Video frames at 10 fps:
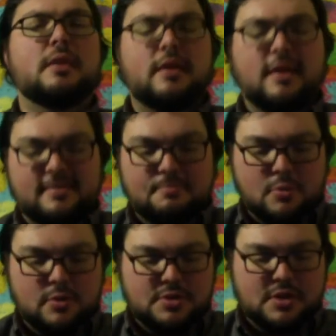it's
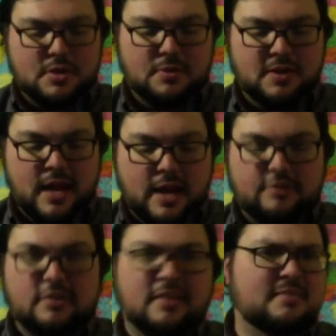important to note that
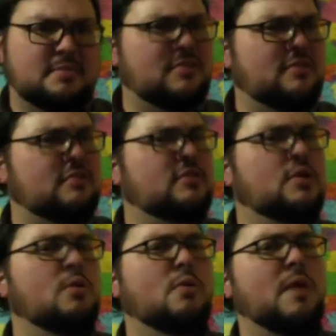nationalism doesn't just
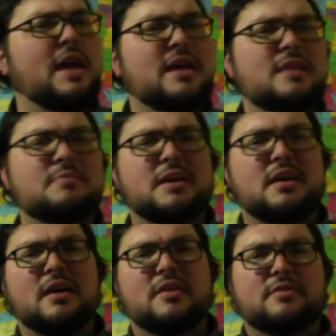go away
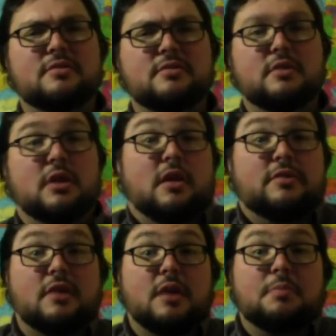because you
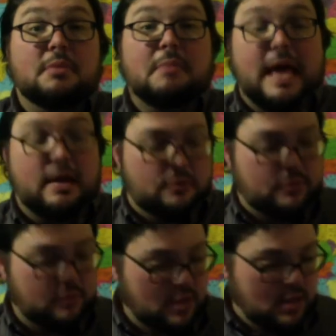lost a couple of battles.